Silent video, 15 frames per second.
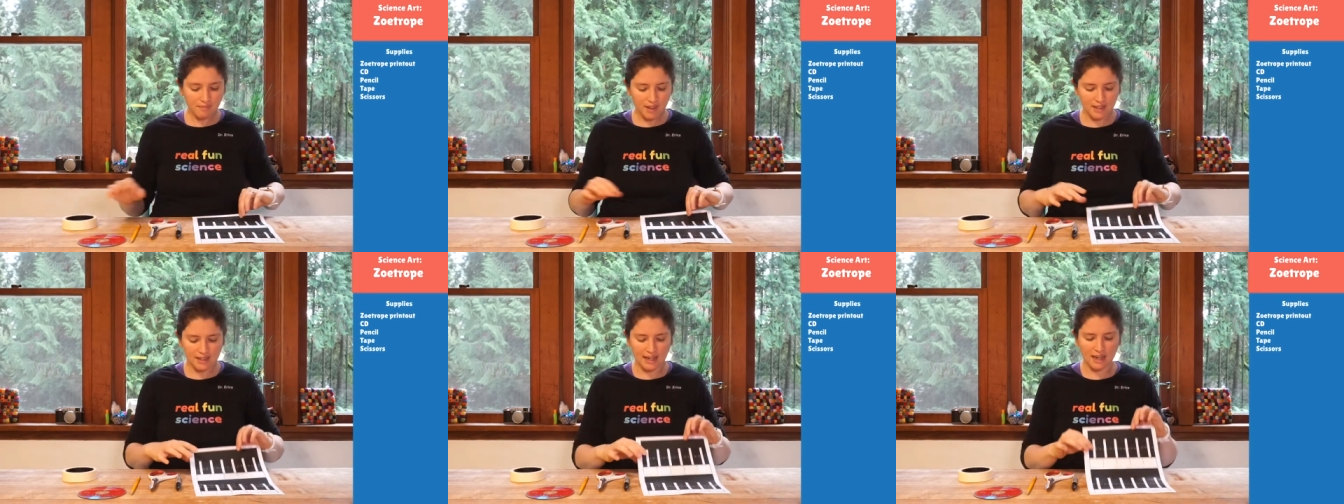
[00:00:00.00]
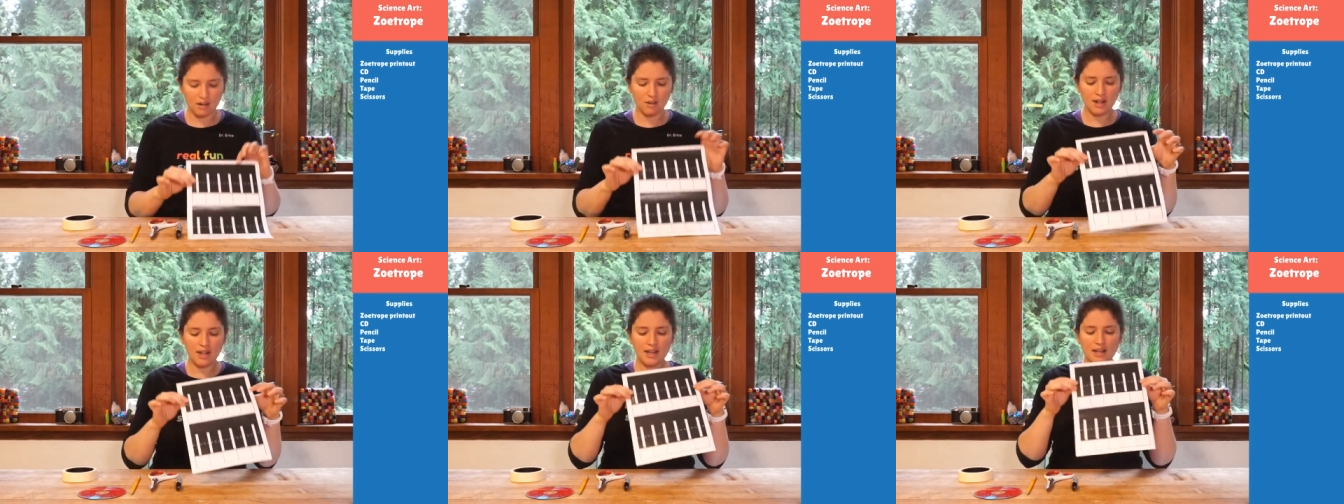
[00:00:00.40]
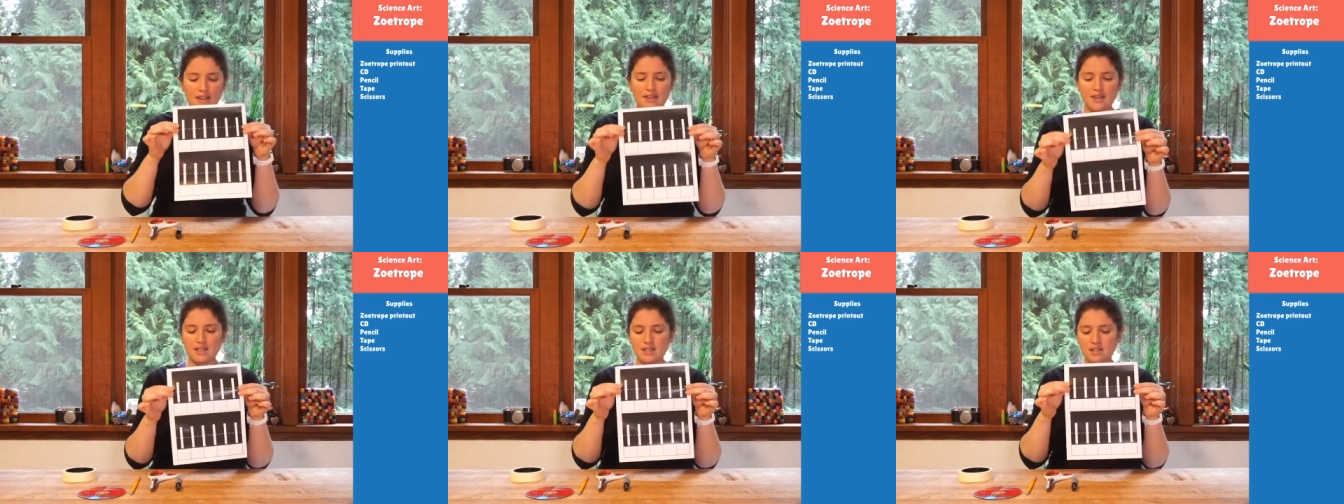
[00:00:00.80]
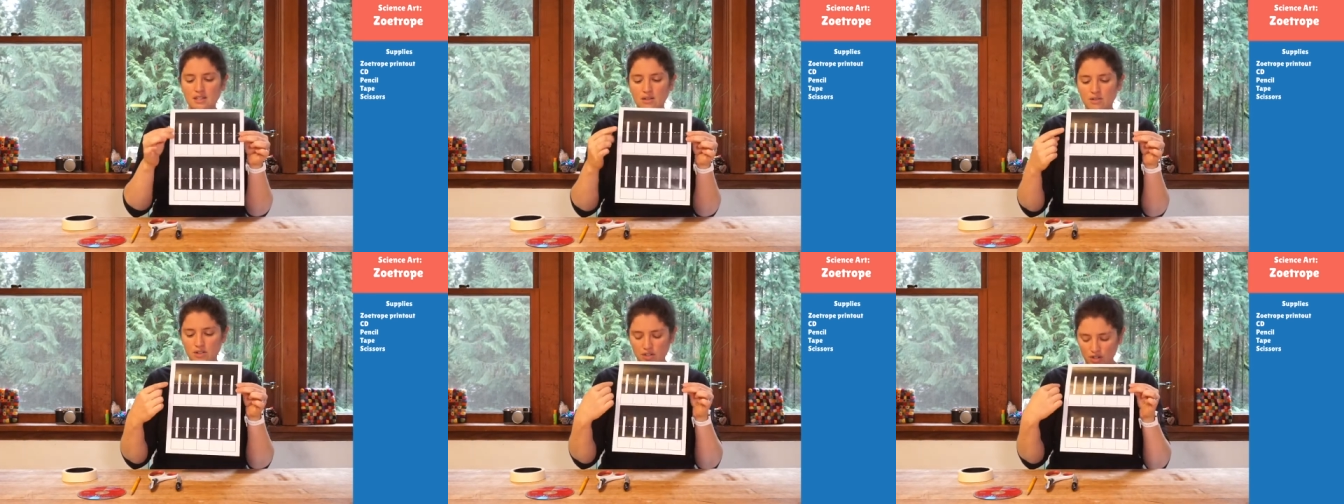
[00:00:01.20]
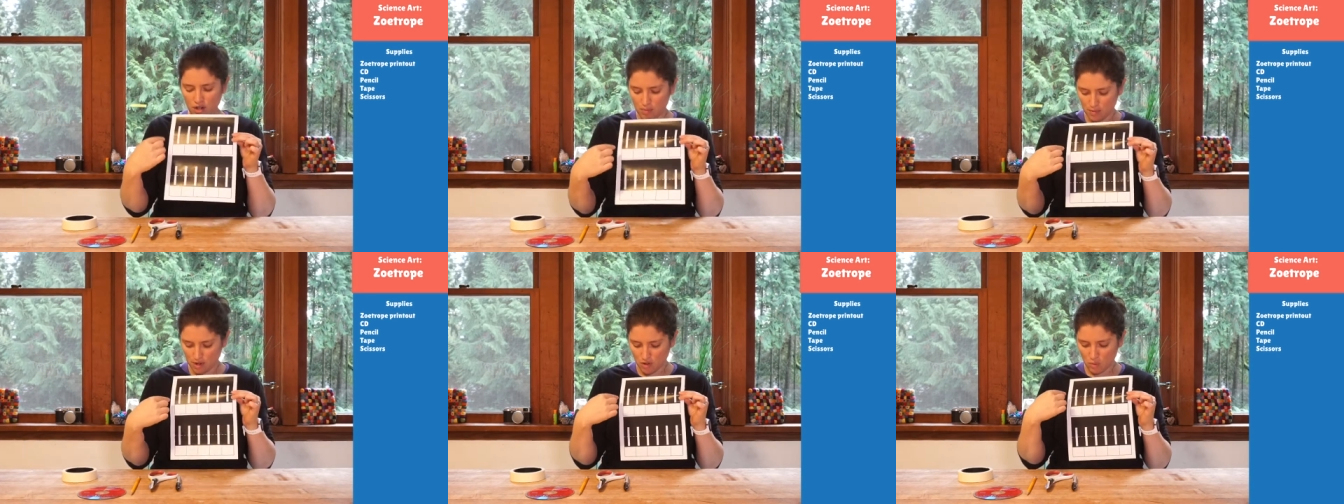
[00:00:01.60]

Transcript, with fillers: Now, this zoetrope,